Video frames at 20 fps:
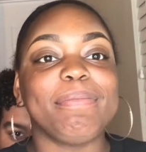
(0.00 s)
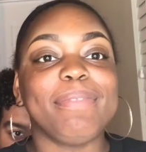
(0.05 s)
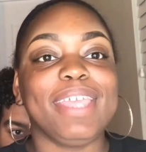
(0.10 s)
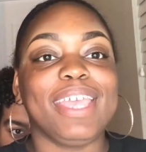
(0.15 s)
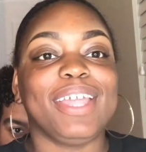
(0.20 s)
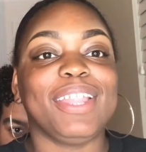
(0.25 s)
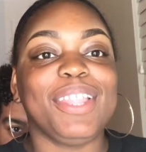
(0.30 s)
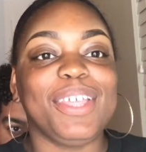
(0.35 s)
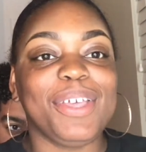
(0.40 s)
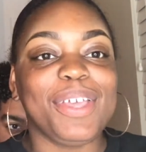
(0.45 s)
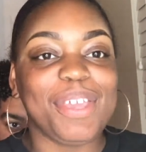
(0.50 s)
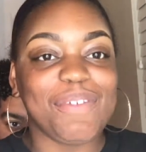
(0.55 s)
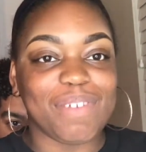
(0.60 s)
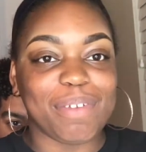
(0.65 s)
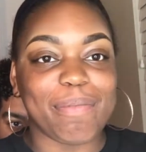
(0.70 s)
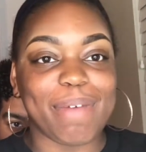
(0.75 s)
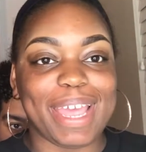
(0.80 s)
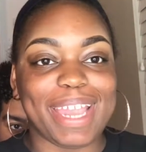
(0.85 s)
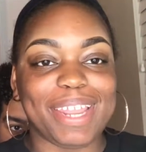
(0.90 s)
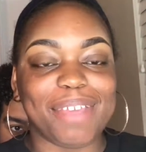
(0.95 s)
Hello
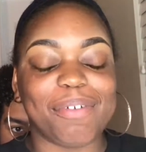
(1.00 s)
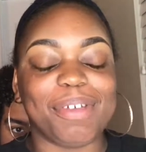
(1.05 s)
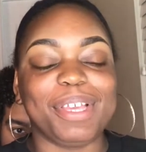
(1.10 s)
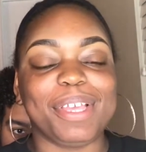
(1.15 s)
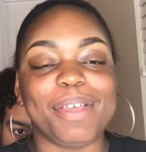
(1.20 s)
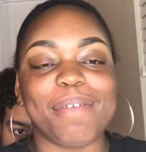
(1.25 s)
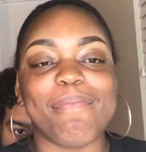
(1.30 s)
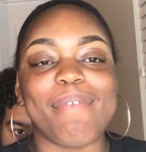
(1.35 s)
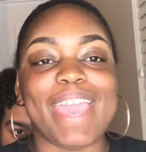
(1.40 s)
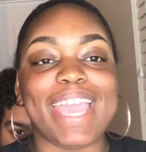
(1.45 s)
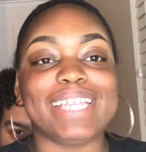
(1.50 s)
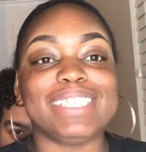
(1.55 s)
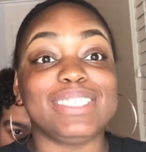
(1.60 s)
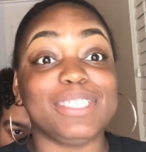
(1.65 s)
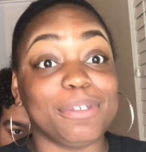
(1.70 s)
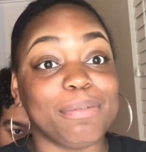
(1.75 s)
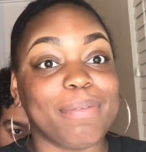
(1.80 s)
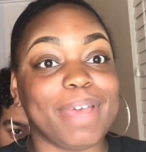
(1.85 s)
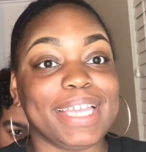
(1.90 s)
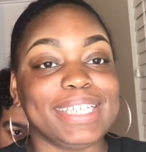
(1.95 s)
everybody, welcome back
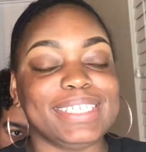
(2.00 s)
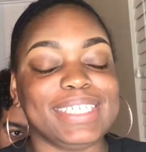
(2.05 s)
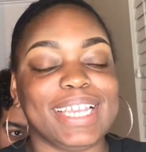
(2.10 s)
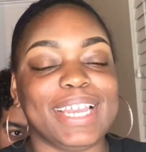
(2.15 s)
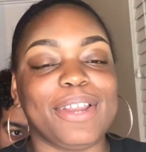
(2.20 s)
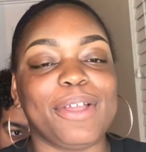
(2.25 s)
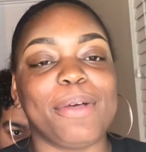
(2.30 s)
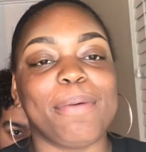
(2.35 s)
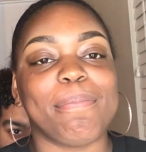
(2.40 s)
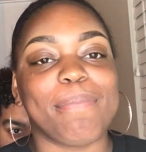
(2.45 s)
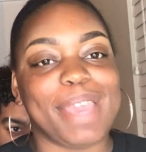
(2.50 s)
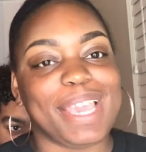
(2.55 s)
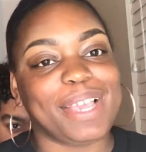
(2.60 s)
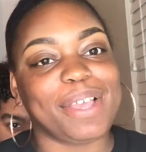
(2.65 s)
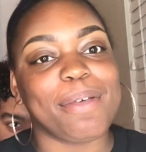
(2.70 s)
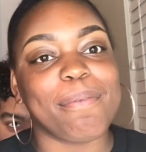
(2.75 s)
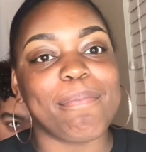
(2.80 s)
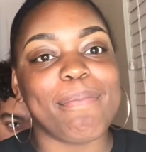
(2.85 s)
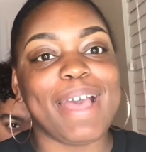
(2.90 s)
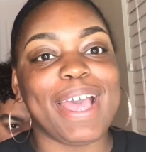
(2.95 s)
to my channel,
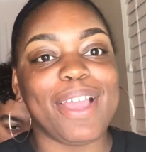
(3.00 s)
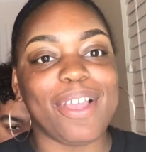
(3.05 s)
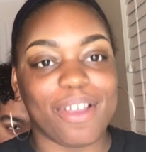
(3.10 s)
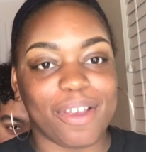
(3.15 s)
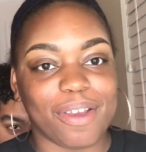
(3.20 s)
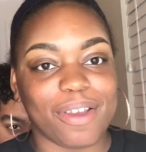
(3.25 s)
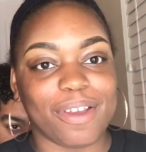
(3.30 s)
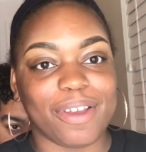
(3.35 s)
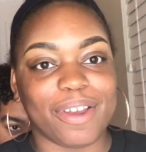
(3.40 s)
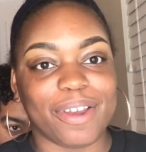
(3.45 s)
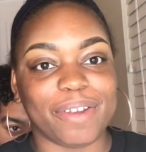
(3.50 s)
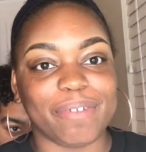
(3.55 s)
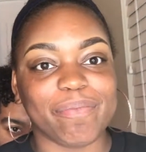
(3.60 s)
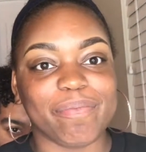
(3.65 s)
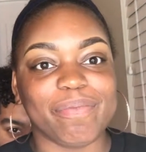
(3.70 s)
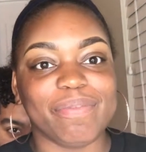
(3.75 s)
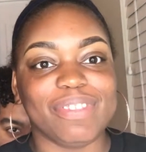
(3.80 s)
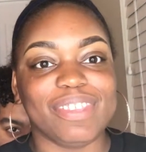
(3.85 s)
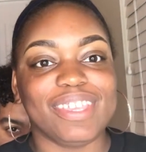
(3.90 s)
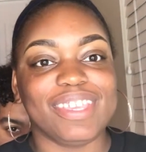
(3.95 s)
Makeup by Earn.
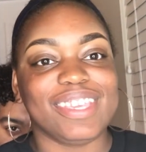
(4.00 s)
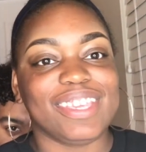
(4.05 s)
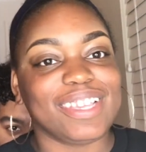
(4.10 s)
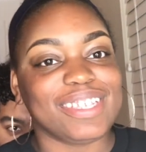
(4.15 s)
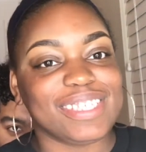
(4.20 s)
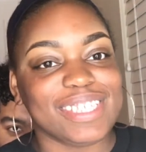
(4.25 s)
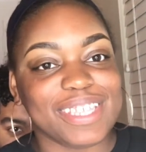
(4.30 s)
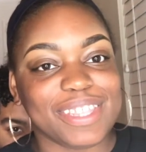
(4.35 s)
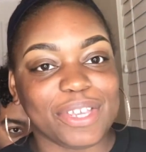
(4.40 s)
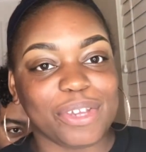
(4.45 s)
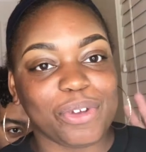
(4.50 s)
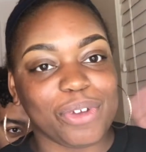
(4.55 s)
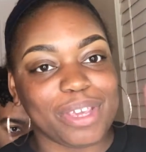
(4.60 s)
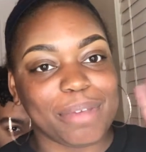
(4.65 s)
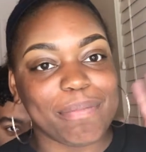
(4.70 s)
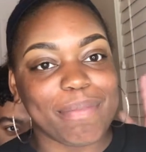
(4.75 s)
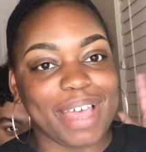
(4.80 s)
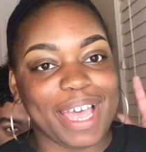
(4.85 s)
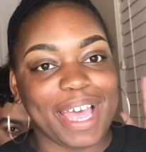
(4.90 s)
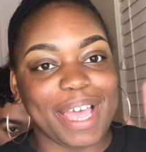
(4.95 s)
Y'all see the
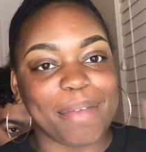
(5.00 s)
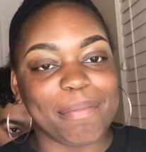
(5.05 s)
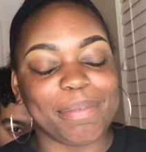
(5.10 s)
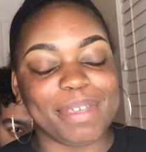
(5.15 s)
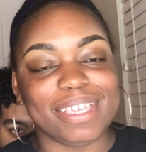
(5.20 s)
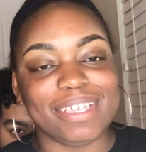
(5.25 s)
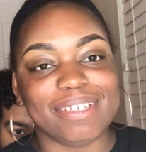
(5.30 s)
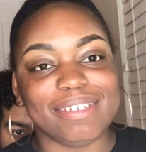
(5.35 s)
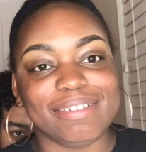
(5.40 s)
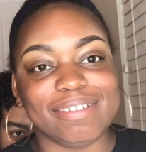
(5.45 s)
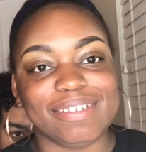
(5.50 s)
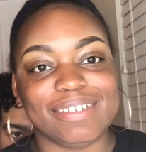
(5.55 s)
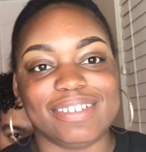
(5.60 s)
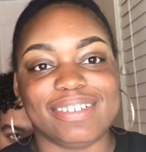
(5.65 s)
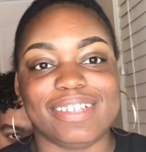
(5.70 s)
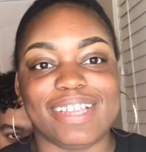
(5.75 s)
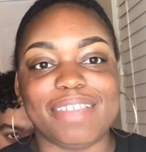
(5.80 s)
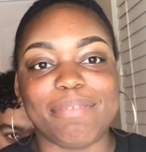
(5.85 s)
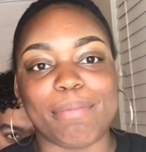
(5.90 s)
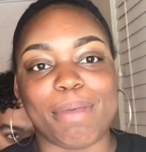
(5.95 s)
creep behind me?
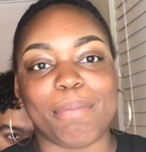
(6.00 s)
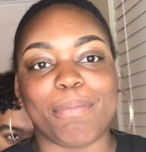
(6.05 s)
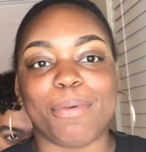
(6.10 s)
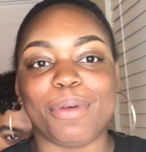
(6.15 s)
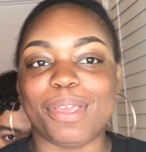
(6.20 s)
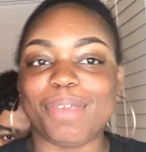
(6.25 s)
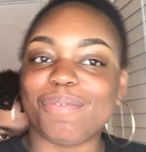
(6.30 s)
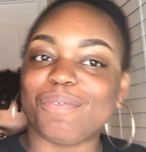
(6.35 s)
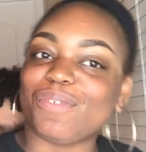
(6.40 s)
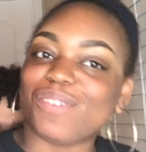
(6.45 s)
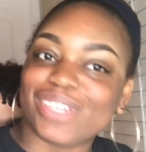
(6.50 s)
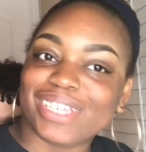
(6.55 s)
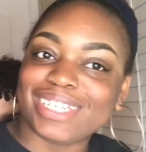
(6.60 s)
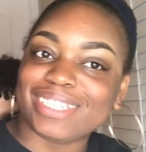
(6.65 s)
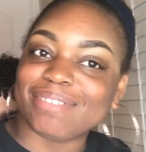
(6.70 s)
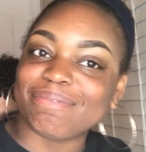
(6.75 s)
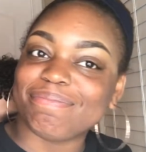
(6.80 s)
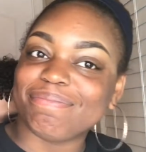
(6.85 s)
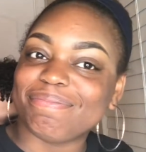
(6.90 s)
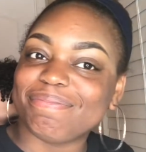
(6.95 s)
That's my
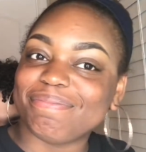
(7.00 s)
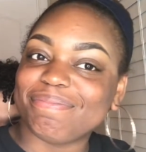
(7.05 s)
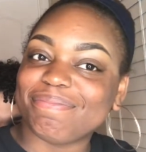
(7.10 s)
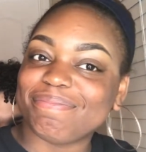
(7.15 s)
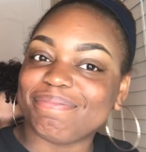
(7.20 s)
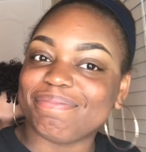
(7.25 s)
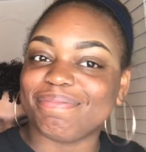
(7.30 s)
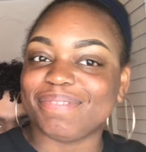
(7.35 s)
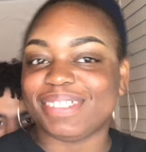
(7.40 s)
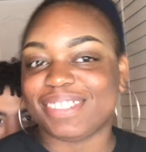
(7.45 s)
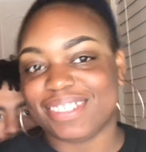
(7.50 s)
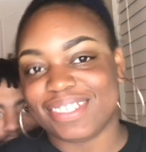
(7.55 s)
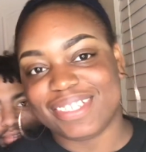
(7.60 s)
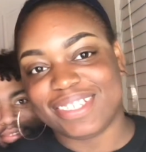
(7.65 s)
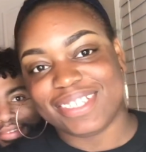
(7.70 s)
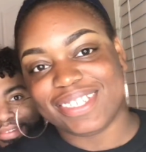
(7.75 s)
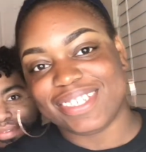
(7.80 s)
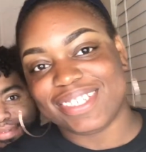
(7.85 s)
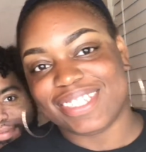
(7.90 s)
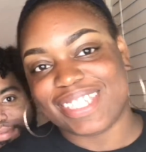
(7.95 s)
boyfriend.
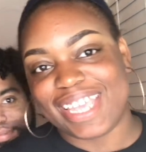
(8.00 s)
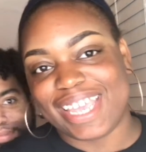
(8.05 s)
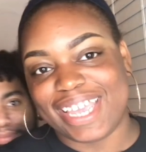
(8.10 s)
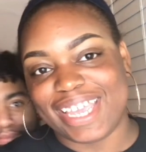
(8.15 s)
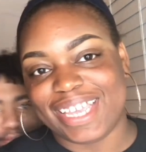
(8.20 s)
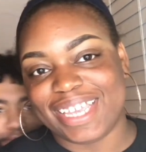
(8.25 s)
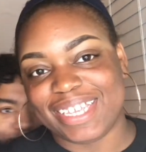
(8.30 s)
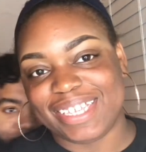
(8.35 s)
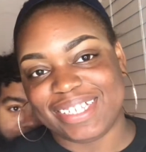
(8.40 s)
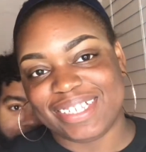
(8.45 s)
Say hey.